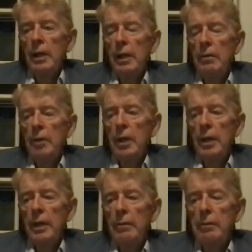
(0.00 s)
in
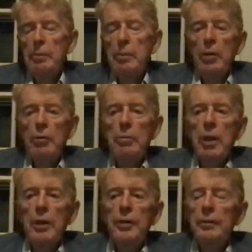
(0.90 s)
my prepared
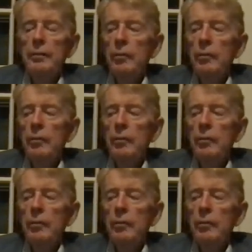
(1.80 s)
remarks.